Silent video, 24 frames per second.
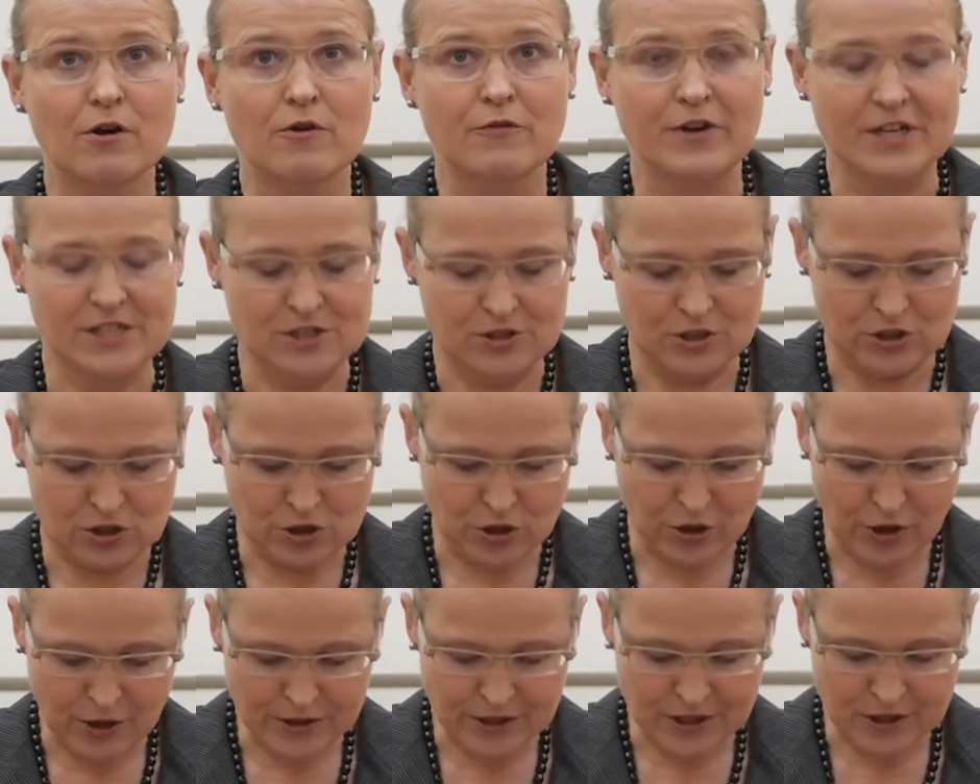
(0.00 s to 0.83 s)
Victor
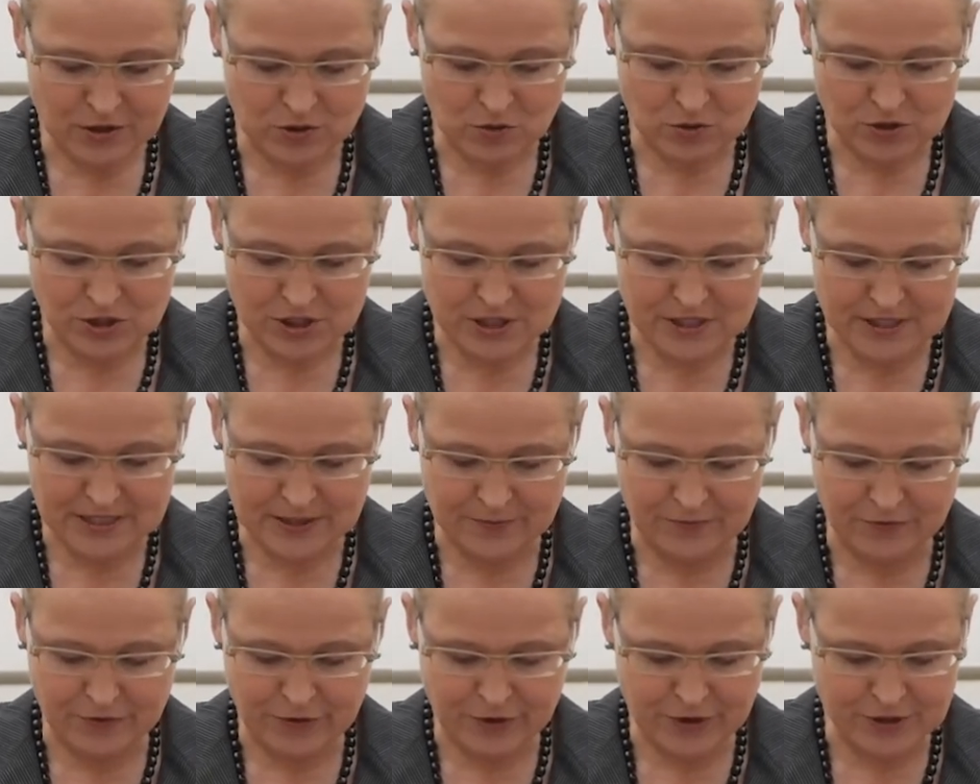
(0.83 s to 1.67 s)
Turner goes a
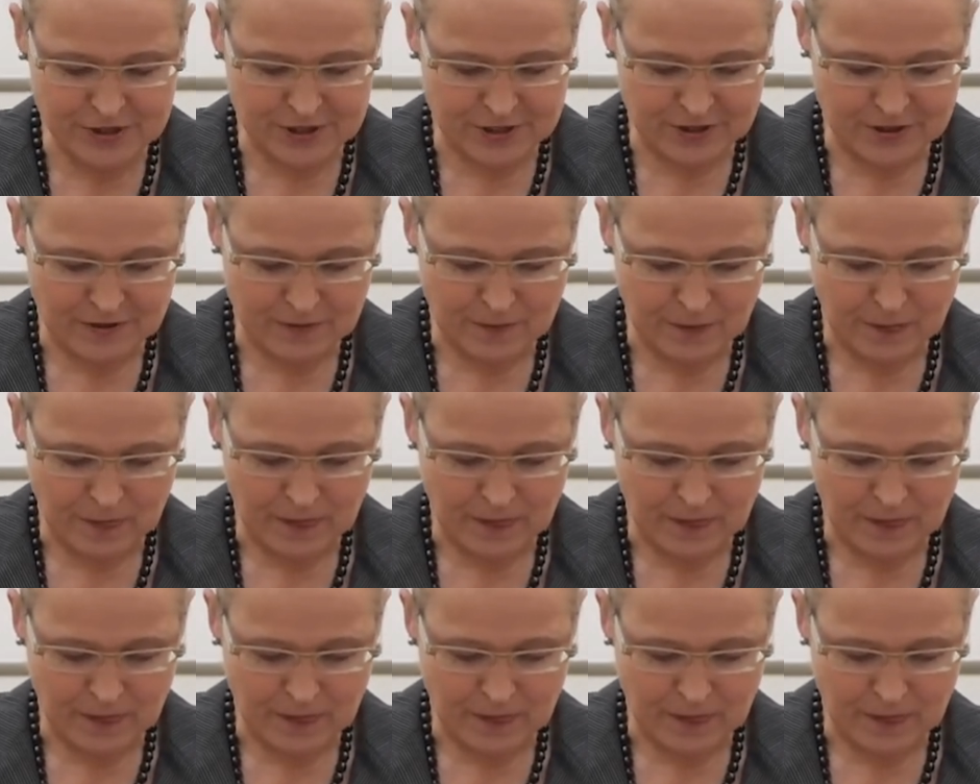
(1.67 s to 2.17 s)
step further.